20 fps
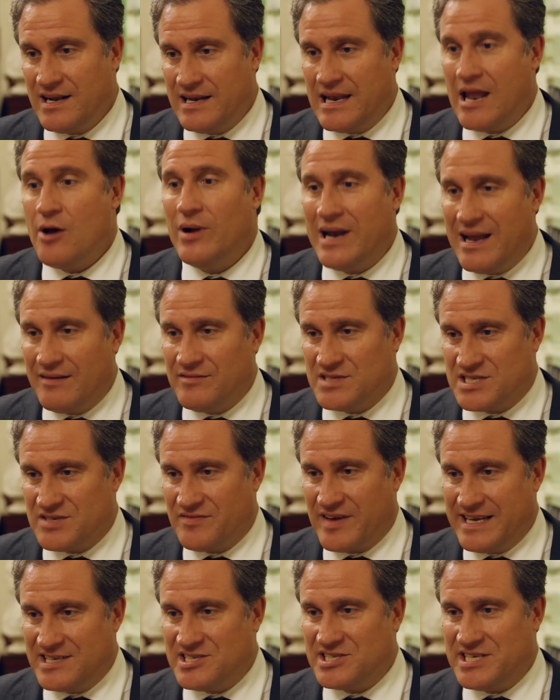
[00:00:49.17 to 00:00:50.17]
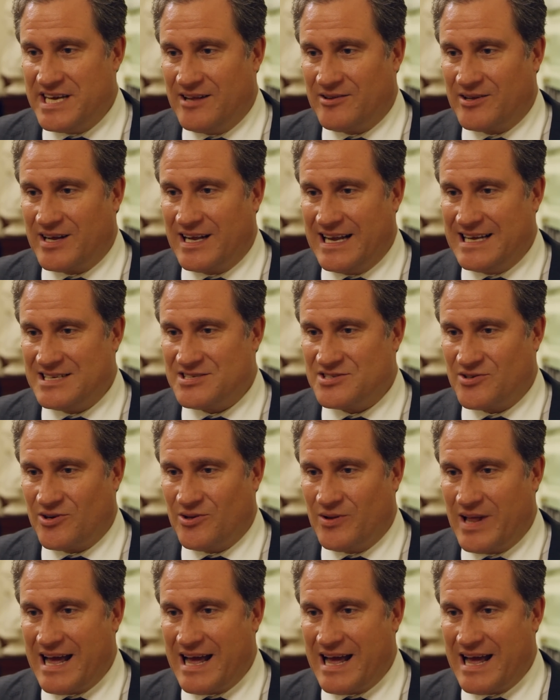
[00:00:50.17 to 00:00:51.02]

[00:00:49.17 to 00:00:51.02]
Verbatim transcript: lower levels of HDL cholesterol